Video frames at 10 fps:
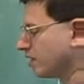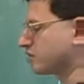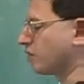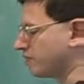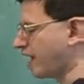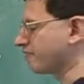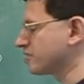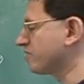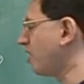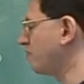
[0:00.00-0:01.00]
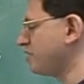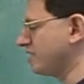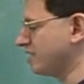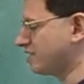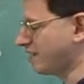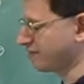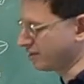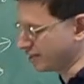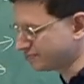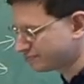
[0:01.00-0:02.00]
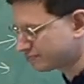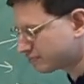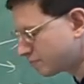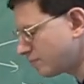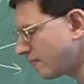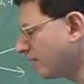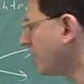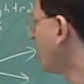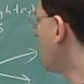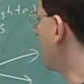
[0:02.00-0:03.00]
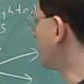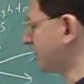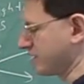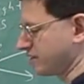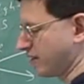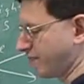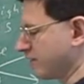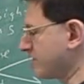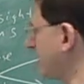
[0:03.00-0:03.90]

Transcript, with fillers: Oh, so yeah, first of all, B, definitely. Mm-hmm. um, because